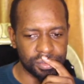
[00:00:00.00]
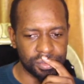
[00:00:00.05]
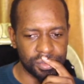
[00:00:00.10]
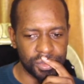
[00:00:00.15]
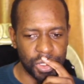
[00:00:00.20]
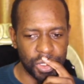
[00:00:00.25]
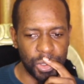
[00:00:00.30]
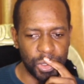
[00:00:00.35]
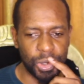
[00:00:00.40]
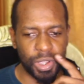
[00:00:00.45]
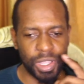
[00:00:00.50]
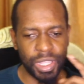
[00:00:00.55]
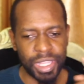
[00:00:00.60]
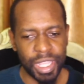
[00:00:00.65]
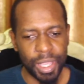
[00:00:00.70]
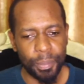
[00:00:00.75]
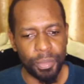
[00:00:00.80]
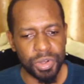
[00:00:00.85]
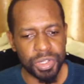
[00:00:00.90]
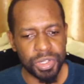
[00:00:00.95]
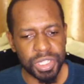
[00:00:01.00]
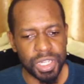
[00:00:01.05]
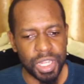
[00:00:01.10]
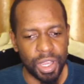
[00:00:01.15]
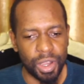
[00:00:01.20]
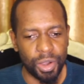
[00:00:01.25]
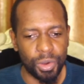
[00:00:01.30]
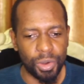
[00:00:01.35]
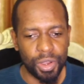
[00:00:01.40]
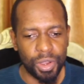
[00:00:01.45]
We look at the
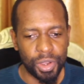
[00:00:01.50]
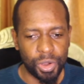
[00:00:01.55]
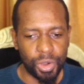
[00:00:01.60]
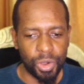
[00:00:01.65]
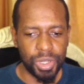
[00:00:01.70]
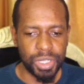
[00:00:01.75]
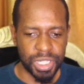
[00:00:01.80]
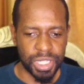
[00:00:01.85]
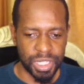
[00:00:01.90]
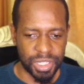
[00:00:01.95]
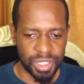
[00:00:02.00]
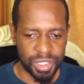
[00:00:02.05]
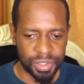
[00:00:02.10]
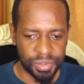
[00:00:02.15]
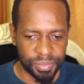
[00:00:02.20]
emotional content.